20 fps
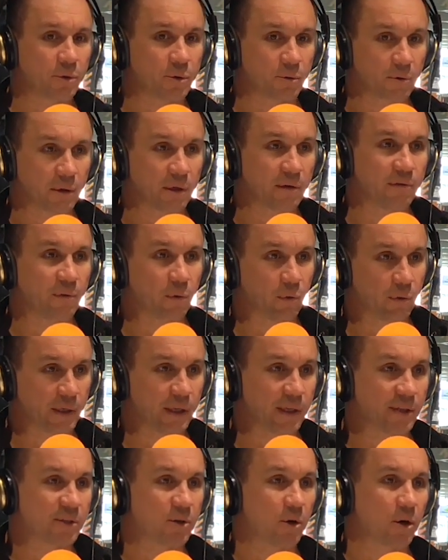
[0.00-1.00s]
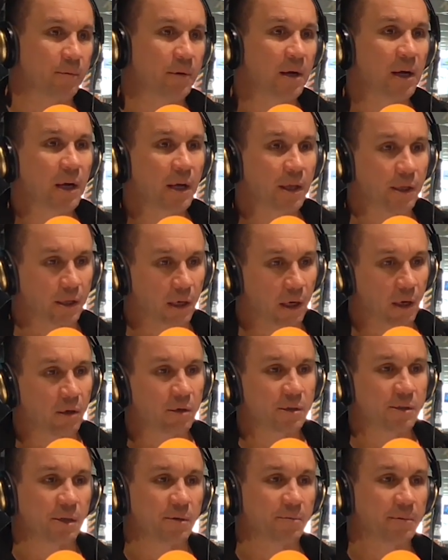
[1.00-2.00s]
3, 4 years' time, the
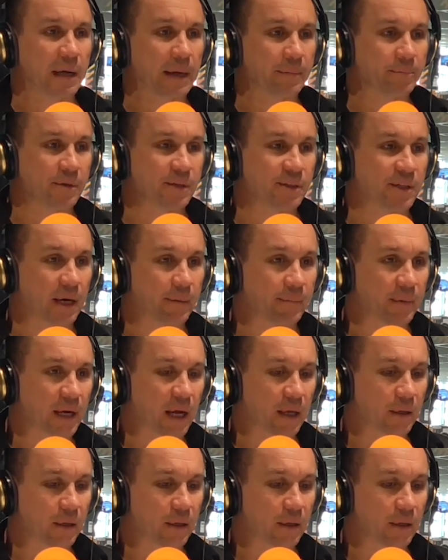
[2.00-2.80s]
long-term captain is going to be